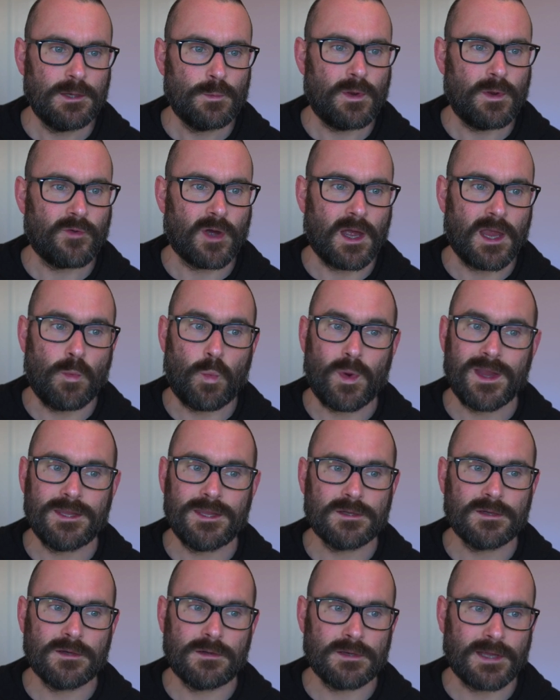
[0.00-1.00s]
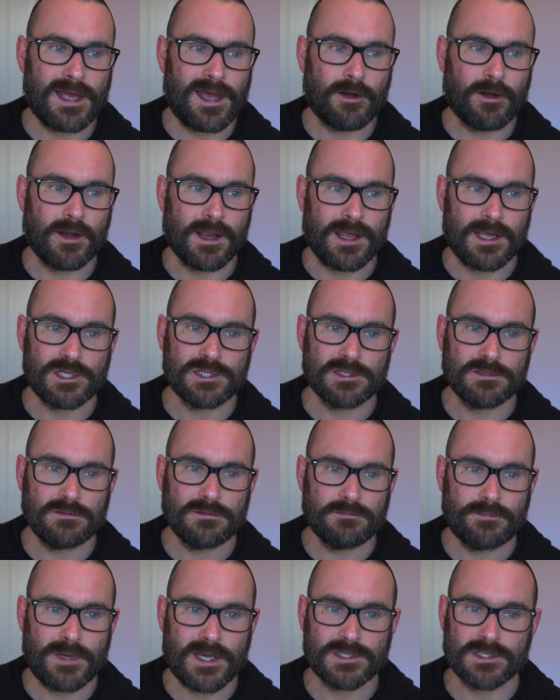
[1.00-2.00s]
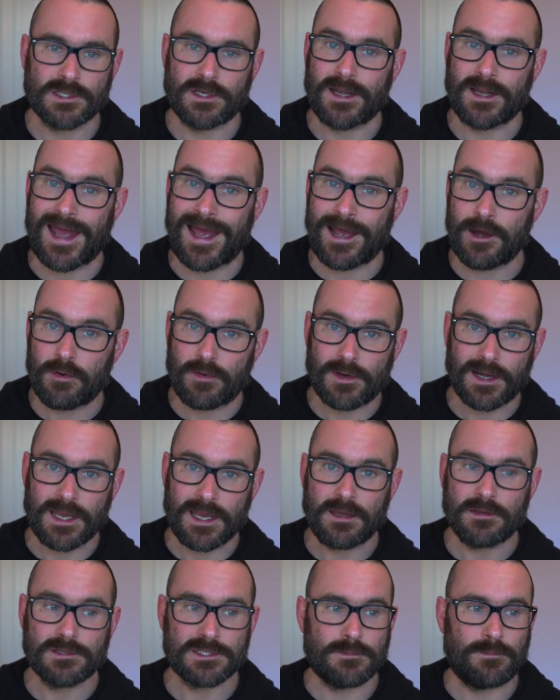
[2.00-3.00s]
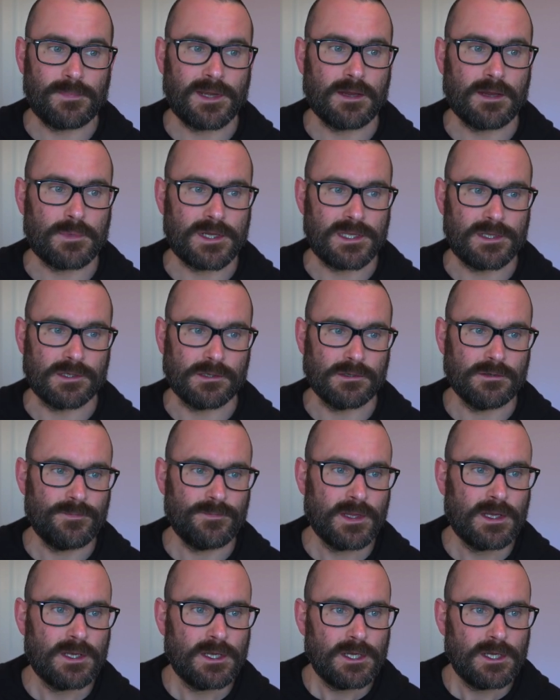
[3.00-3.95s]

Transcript: we've got a windowed aggregation based on an hourly tumbling window.